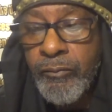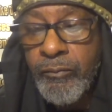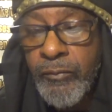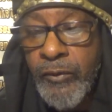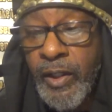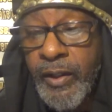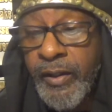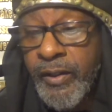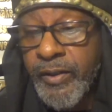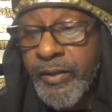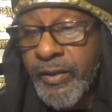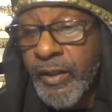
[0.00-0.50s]

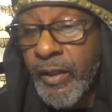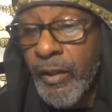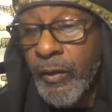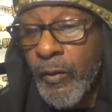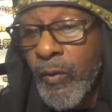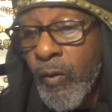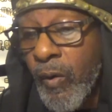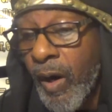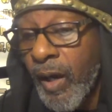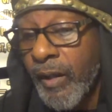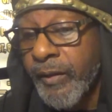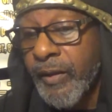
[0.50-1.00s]
And he said,
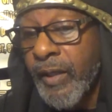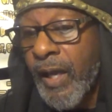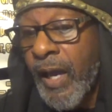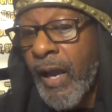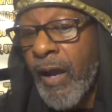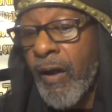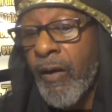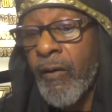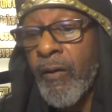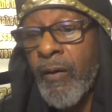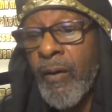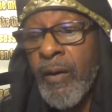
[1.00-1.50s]
Who art
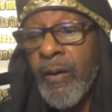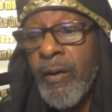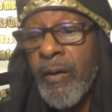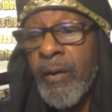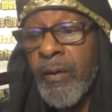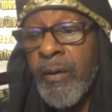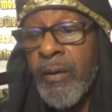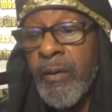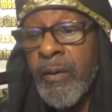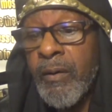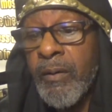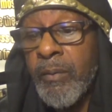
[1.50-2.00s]
thou,
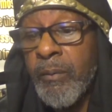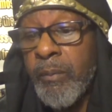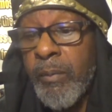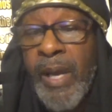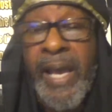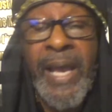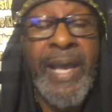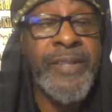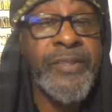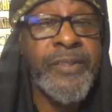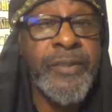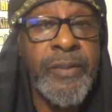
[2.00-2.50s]

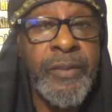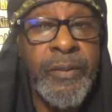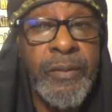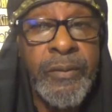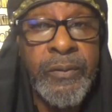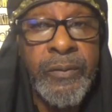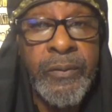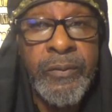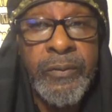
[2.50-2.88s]
master?